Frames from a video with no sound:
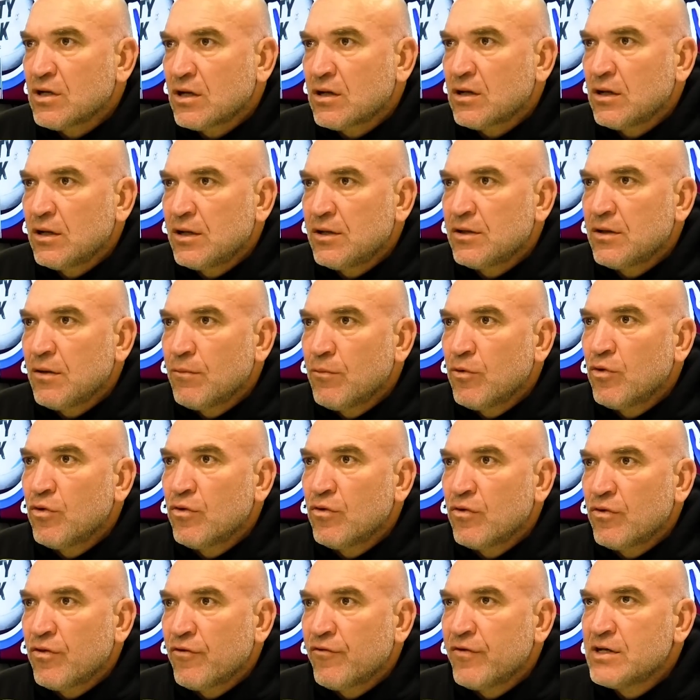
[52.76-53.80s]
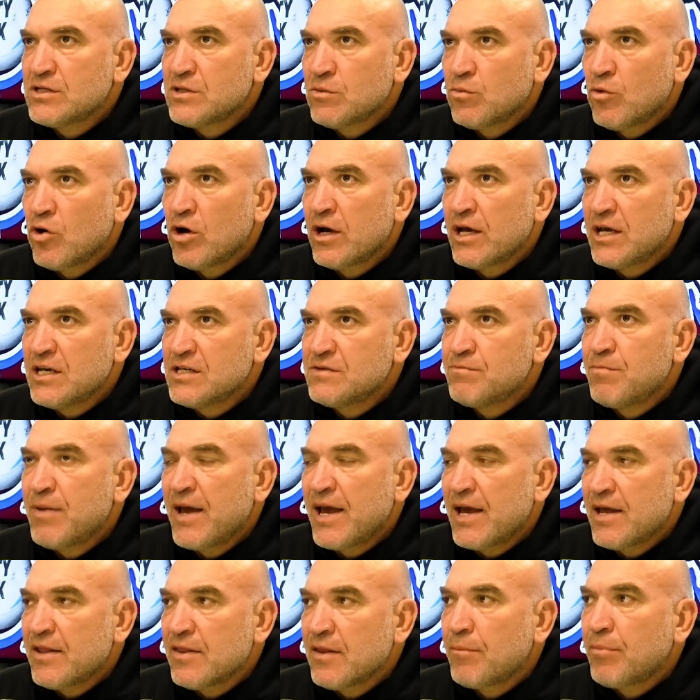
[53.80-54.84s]
to Clint, the reason why he's
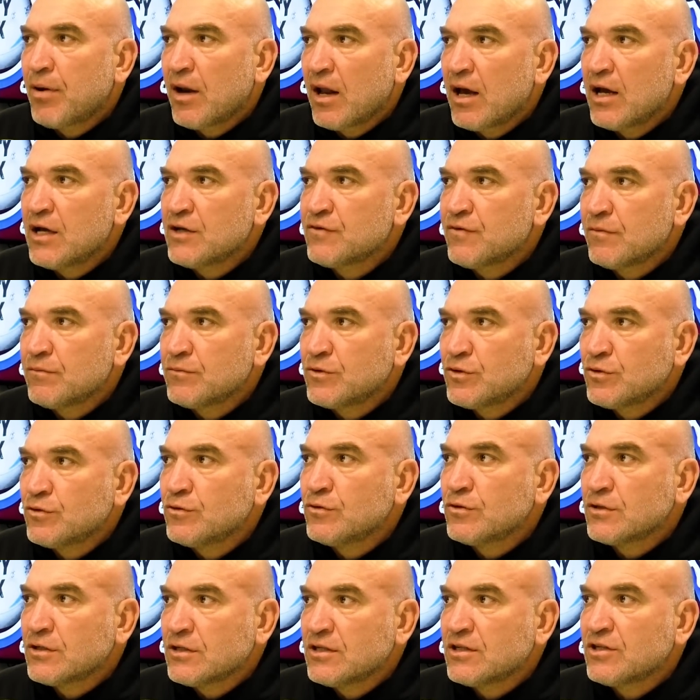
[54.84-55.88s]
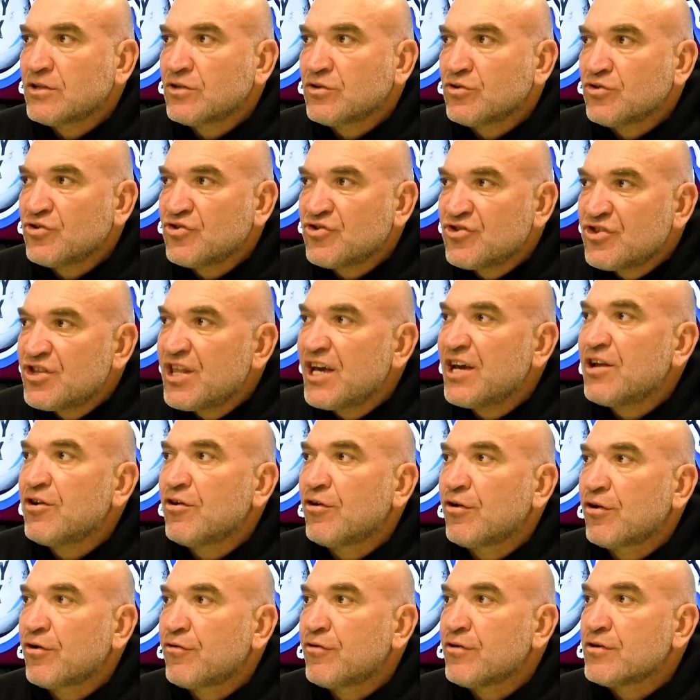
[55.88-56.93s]
banned the players from talking is because they're
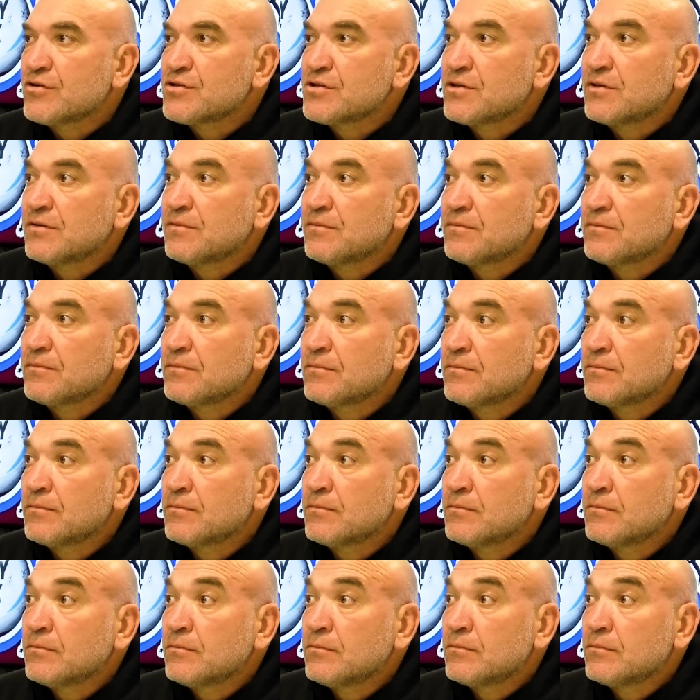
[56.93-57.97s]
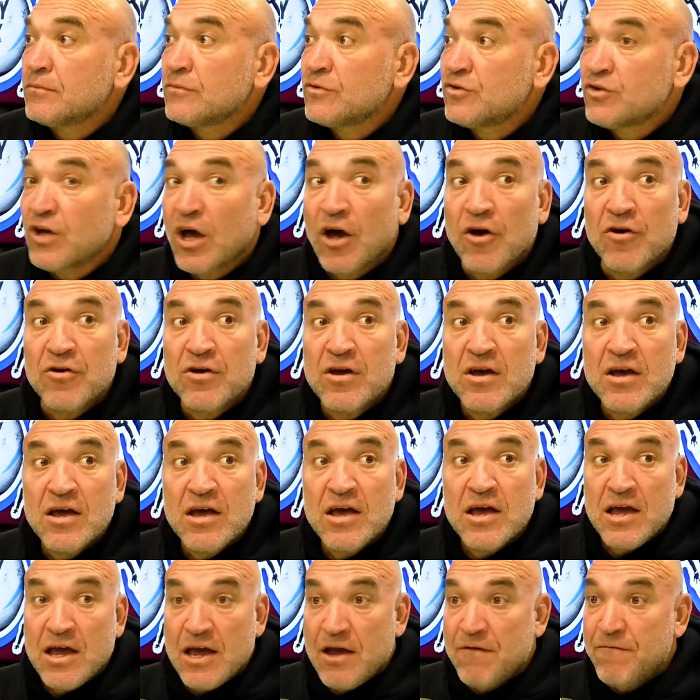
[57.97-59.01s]
not across it. Mm. So
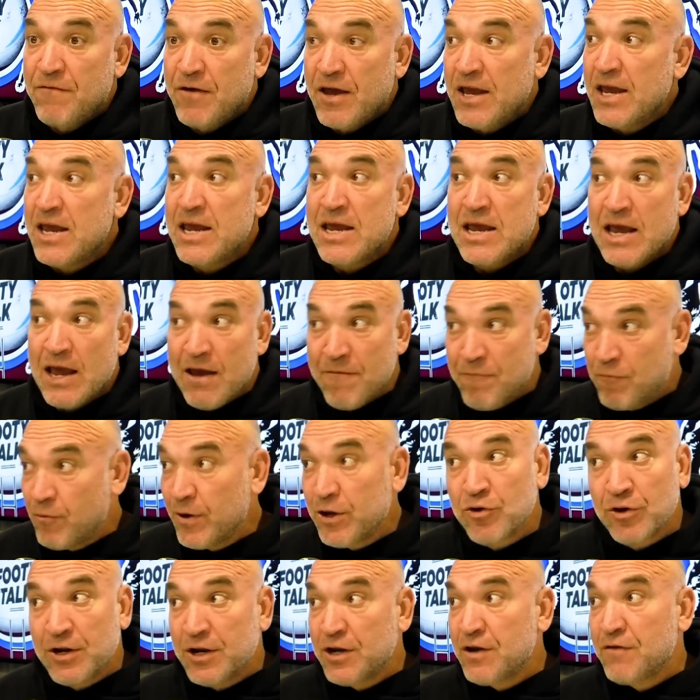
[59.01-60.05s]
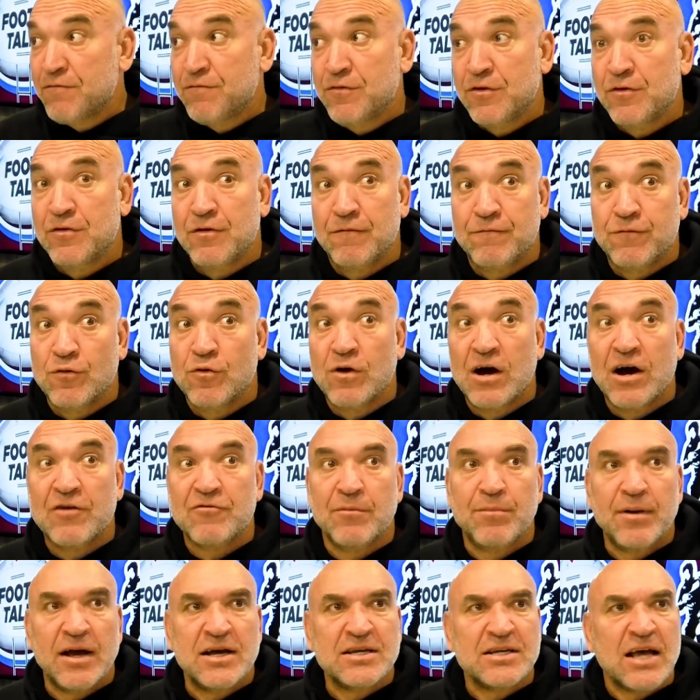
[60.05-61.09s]
if we could interview the
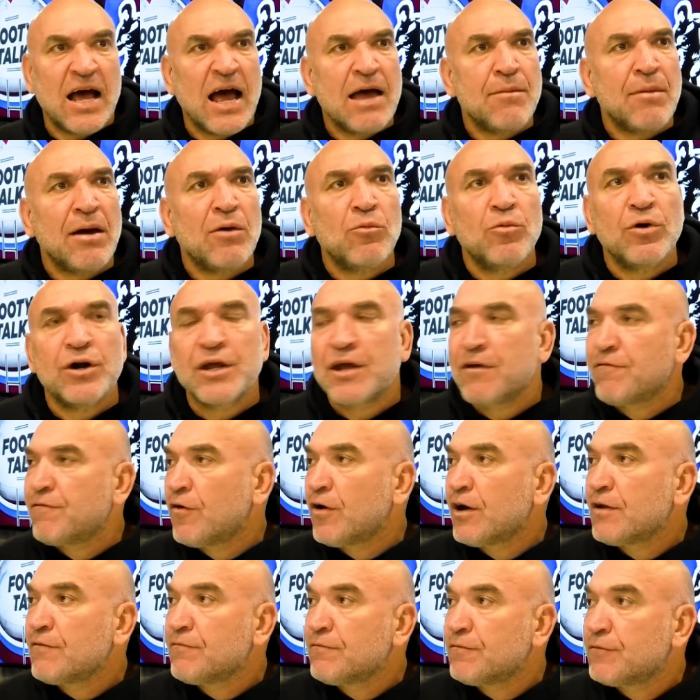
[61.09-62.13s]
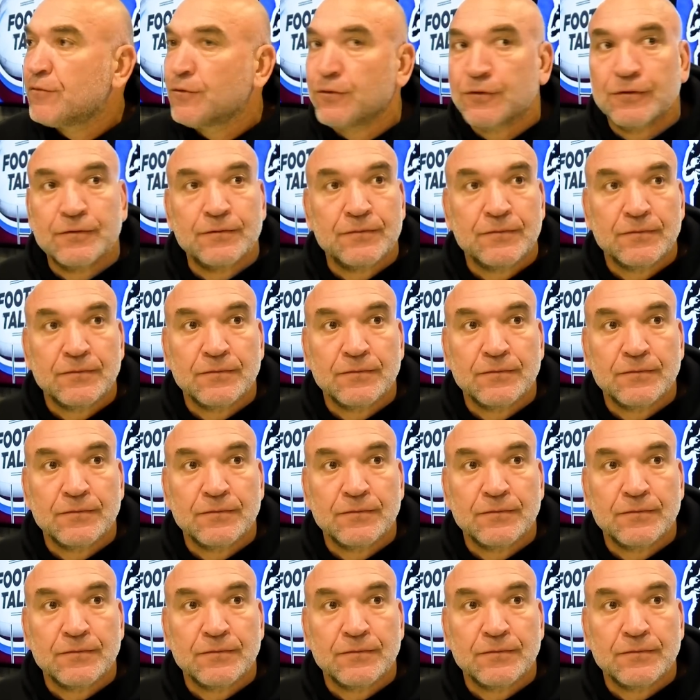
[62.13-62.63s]
400 players, hey mate, what are you fighting for?